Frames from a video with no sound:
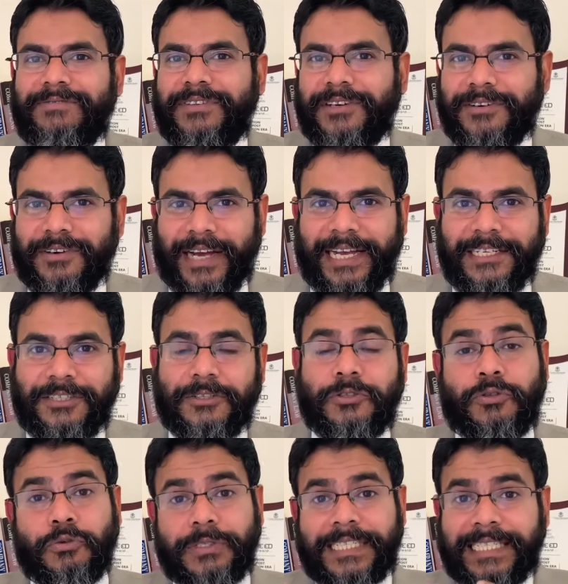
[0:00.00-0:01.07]
right
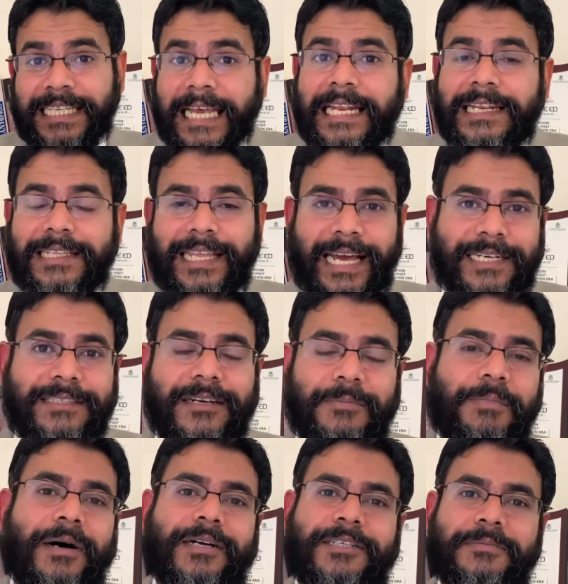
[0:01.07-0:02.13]
to sell that
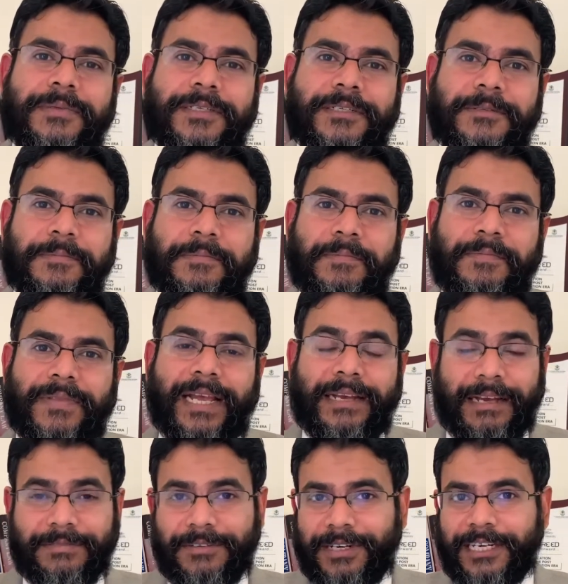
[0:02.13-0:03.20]
apartment. I
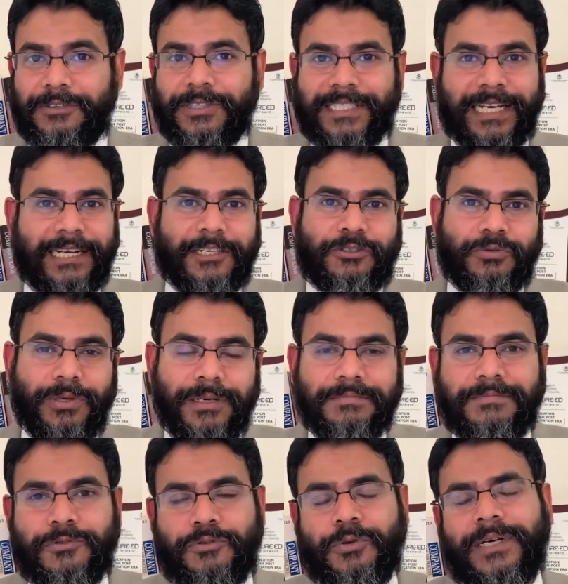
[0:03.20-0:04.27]
have the right to sell it to
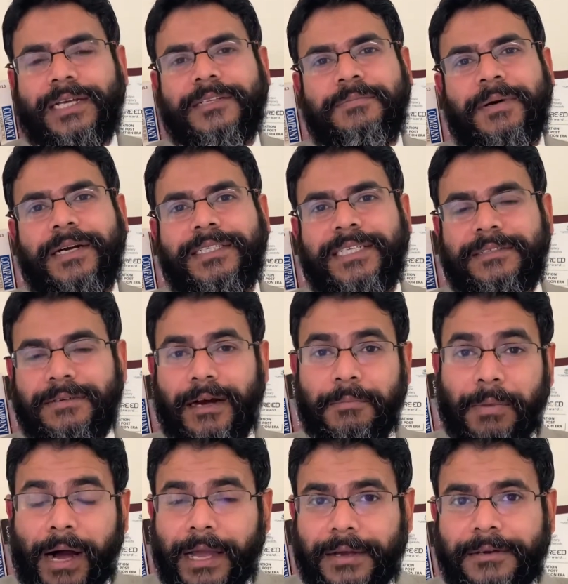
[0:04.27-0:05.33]
another party, a
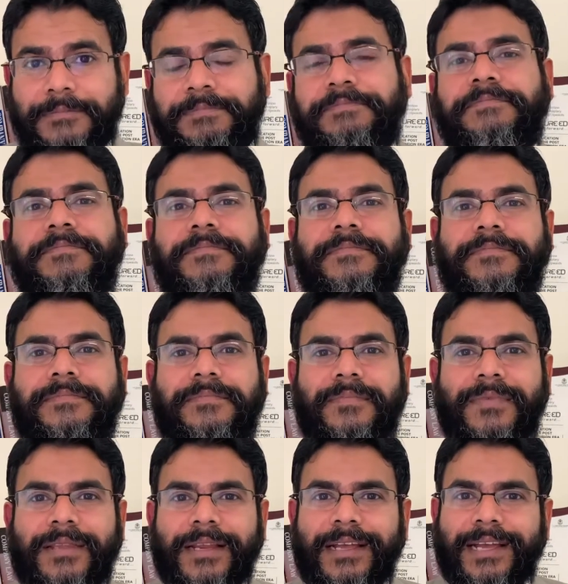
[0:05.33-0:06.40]
buyer.
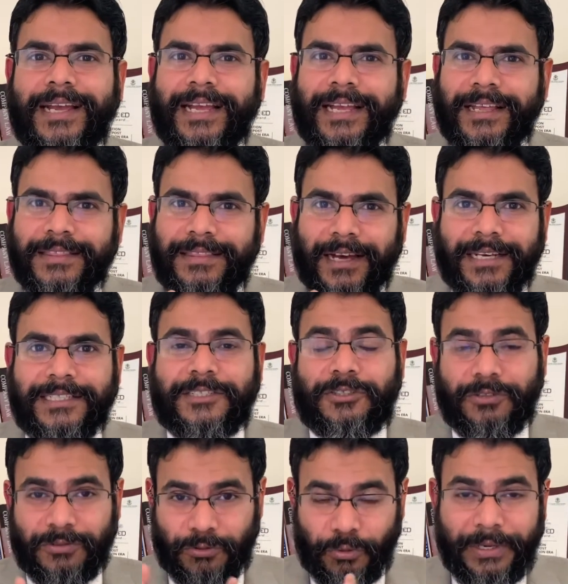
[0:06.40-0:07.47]
Thus,
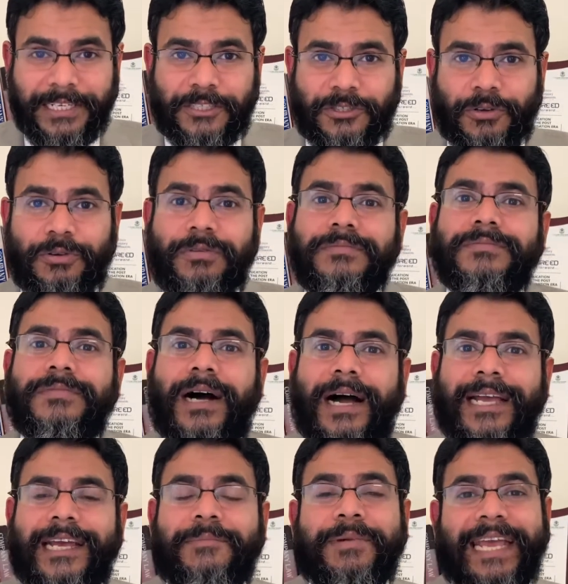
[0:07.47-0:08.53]
doing so, I
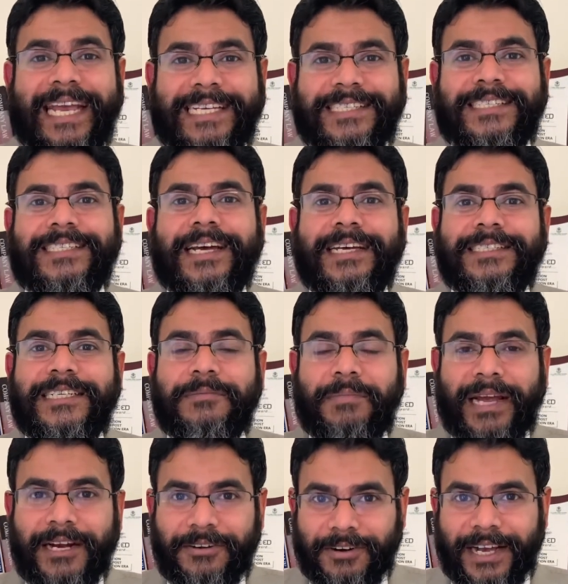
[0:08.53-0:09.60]
am exercising
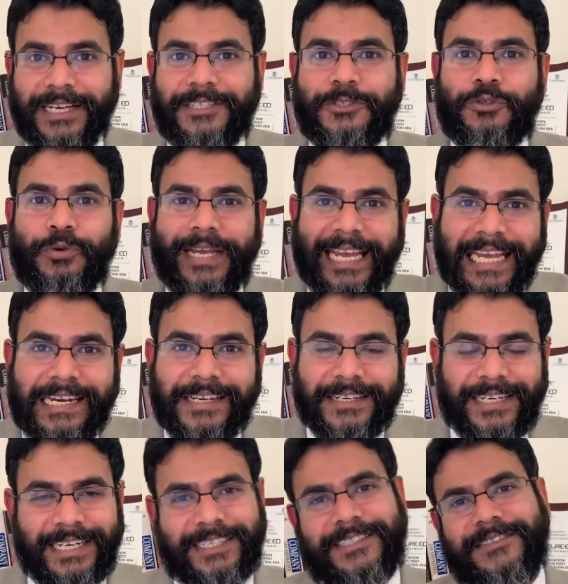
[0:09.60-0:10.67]
my right to
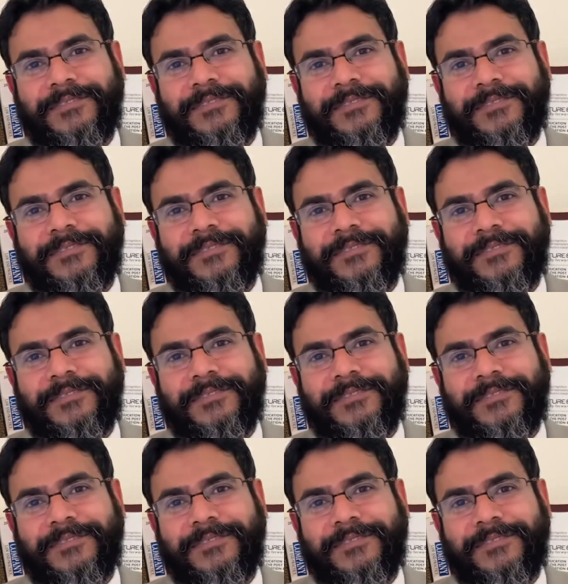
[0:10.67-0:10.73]
alienate.